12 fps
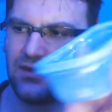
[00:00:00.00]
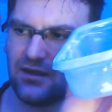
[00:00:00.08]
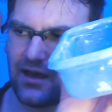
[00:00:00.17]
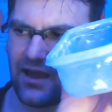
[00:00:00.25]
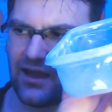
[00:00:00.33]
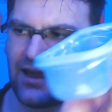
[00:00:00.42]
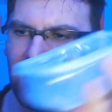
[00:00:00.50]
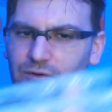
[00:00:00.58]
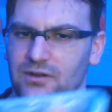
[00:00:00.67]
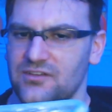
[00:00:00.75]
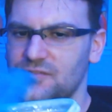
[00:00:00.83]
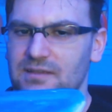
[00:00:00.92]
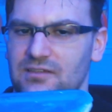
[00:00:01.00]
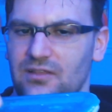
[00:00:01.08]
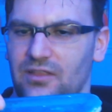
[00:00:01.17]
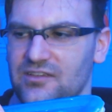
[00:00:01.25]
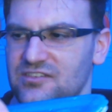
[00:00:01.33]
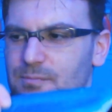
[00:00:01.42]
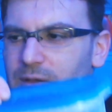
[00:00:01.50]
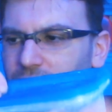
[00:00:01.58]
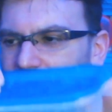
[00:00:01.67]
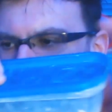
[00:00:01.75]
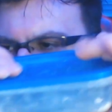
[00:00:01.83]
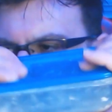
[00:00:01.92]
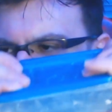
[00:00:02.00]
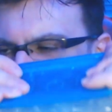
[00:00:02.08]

I don't expect it to like spill out.